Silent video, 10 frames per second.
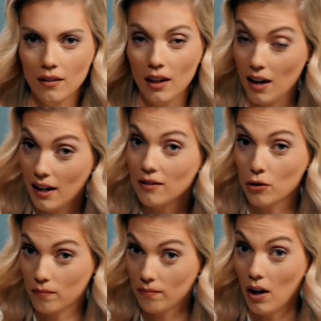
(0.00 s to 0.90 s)
and I,
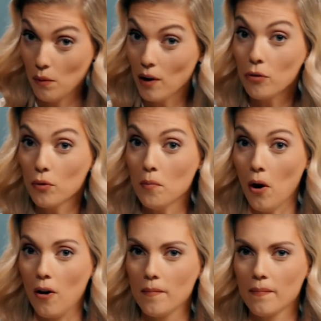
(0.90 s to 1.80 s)
I went through them
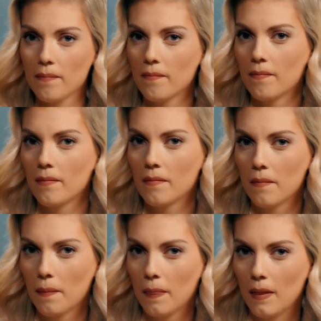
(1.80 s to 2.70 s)
all,
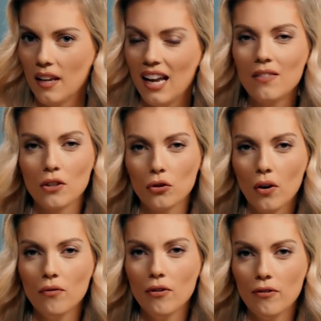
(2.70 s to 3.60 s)
In the
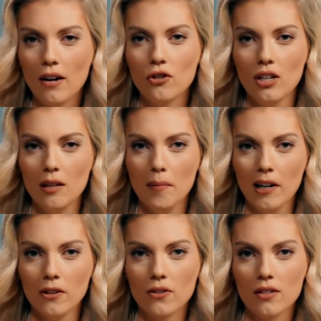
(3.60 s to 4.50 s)
trove of Fauci
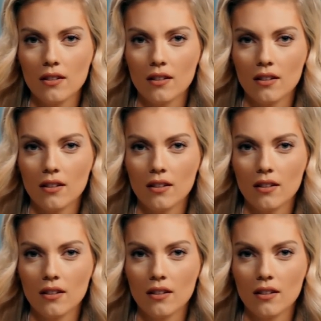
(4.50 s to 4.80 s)
emails,